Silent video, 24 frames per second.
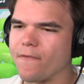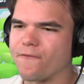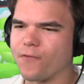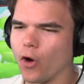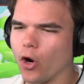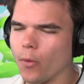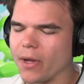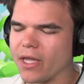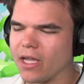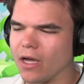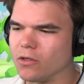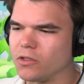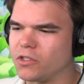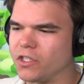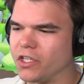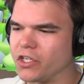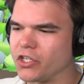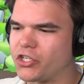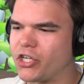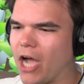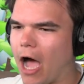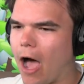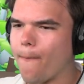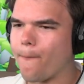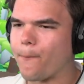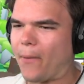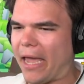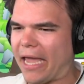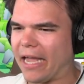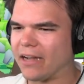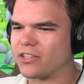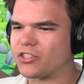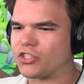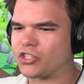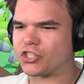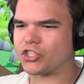before we go to the shop
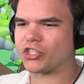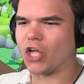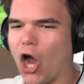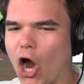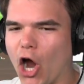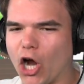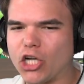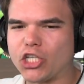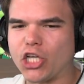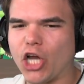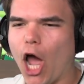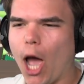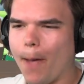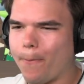and start